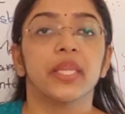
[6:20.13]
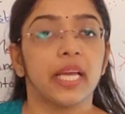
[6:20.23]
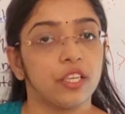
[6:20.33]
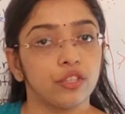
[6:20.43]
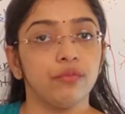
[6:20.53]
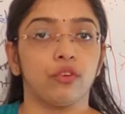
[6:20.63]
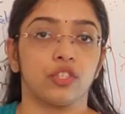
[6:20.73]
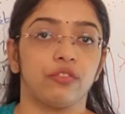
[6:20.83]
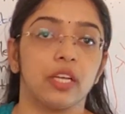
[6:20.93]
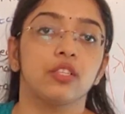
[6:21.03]
Calcium
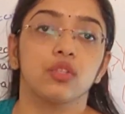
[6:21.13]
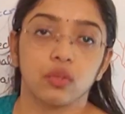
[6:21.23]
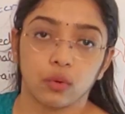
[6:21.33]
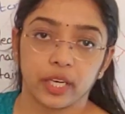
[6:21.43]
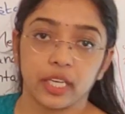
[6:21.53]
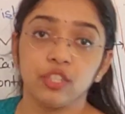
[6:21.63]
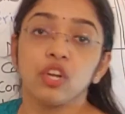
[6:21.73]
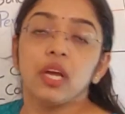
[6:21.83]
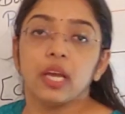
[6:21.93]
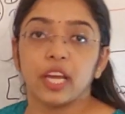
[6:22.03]
phosphate storage
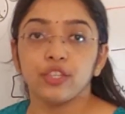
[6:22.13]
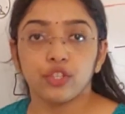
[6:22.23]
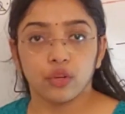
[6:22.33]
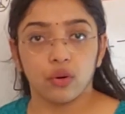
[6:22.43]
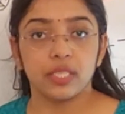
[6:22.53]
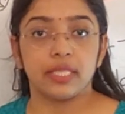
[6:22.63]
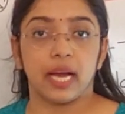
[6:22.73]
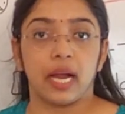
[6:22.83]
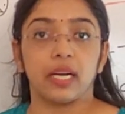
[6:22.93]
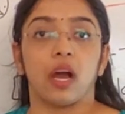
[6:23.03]
ensures that